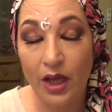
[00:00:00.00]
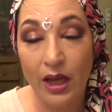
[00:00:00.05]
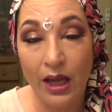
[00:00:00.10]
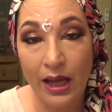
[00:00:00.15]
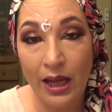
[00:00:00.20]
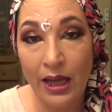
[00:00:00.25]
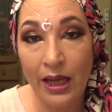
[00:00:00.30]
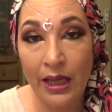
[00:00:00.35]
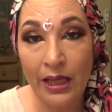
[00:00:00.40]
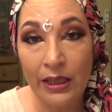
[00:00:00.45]

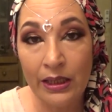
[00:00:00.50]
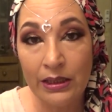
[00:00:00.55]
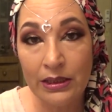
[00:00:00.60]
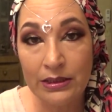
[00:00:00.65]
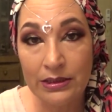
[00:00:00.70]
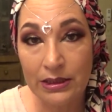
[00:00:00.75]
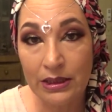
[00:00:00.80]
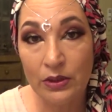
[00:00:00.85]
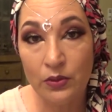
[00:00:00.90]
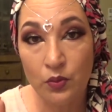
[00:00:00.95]
I
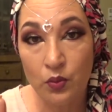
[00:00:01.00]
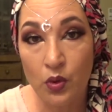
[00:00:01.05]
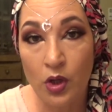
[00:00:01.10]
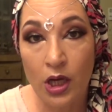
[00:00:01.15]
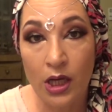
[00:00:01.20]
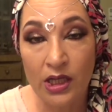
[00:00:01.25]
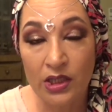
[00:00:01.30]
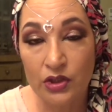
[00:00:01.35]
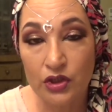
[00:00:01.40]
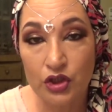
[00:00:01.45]
did
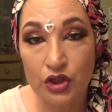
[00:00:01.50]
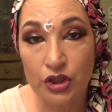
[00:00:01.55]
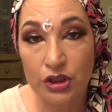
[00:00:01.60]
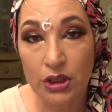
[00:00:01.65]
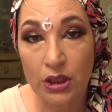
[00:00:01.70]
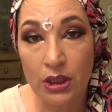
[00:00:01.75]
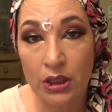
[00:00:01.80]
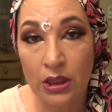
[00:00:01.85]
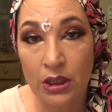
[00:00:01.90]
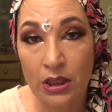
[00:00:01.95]

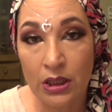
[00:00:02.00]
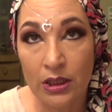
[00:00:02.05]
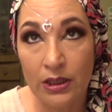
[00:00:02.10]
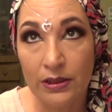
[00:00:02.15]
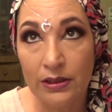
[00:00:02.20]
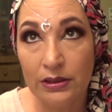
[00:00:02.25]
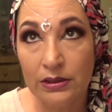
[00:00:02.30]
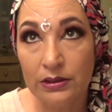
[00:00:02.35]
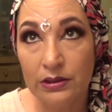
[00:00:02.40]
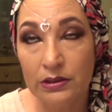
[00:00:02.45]
watch,
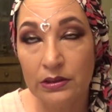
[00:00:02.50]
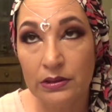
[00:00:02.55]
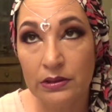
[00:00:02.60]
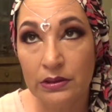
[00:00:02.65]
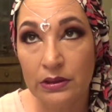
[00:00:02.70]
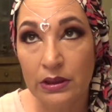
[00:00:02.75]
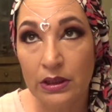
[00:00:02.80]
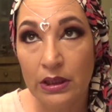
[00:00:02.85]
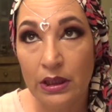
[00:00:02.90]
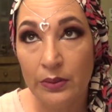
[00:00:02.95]
uh,
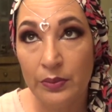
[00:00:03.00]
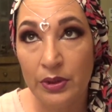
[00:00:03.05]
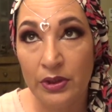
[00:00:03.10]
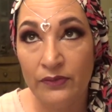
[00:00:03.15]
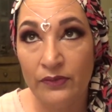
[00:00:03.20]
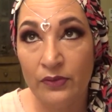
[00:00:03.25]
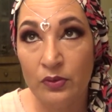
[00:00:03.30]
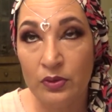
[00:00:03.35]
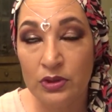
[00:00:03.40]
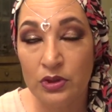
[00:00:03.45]
I
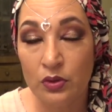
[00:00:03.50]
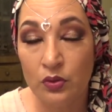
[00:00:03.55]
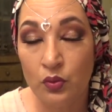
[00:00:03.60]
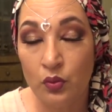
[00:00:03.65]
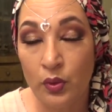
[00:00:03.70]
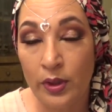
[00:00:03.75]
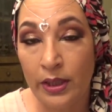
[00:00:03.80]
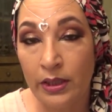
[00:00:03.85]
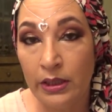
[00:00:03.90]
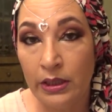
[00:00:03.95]
believe it was a
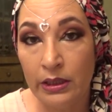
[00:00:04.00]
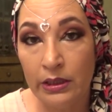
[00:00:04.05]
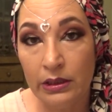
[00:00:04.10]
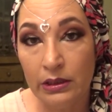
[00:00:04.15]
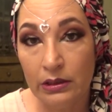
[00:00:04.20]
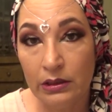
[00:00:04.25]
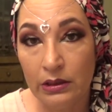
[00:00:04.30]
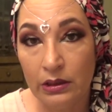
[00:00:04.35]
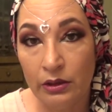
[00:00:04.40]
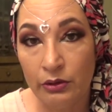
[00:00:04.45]

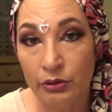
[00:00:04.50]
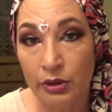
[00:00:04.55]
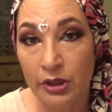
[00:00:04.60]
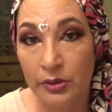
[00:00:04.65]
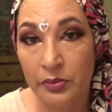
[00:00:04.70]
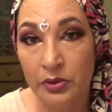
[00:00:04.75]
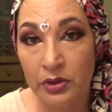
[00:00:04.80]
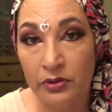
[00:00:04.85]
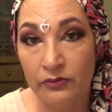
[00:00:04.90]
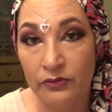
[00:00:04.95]
wedding
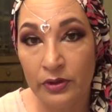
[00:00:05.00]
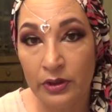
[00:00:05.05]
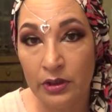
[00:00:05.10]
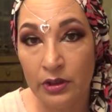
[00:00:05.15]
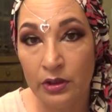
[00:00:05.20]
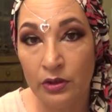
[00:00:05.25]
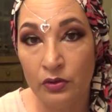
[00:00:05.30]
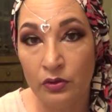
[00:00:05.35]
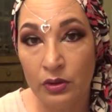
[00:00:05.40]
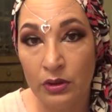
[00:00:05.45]
Arabian
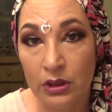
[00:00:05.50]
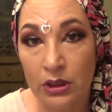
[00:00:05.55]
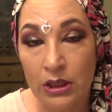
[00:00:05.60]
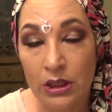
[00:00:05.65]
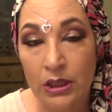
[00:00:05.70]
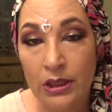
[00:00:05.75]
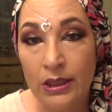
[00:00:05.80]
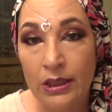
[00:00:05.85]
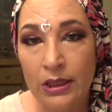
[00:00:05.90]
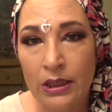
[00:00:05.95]
video.
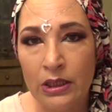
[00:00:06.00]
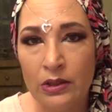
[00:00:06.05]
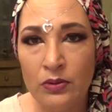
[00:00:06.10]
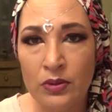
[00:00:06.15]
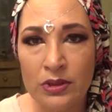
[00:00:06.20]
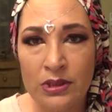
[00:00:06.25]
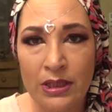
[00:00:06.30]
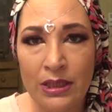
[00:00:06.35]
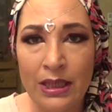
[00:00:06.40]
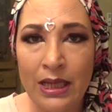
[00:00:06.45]
And it
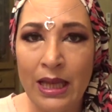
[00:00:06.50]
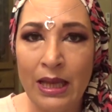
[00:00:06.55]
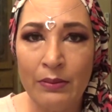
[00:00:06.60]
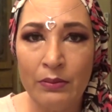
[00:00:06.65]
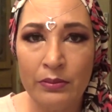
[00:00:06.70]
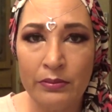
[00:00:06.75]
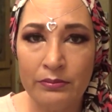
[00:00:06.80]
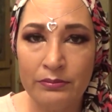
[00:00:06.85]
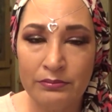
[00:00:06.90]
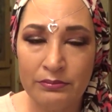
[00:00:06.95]
was a
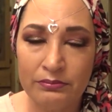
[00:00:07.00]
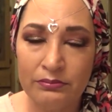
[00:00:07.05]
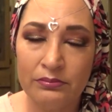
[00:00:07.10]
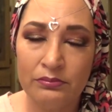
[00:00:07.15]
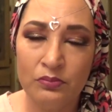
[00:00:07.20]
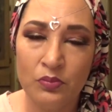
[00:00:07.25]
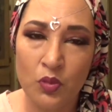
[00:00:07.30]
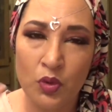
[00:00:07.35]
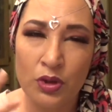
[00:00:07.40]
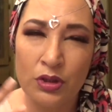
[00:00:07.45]
lot
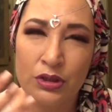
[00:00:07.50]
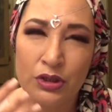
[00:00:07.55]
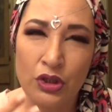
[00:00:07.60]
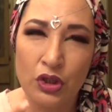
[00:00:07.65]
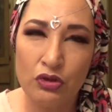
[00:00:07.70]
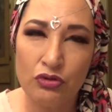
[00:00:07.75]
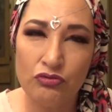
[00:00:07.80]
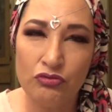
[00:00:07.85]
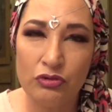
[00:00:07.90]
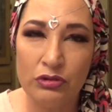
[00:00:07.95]
more
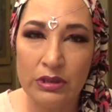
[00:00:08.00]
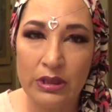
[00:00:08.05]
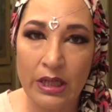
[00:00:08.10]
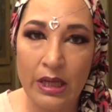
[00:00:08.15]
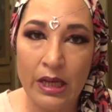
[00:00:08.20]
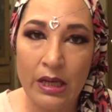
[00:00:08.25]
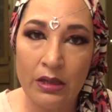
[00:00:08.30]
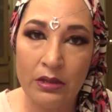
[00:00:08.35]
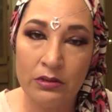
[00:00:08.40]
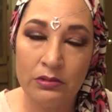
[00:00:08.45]
toned
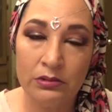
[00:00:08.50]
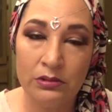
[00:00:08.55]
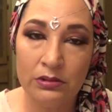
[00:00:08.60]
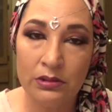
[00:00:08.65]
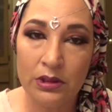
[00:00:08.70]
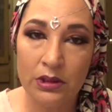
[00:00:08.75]
down.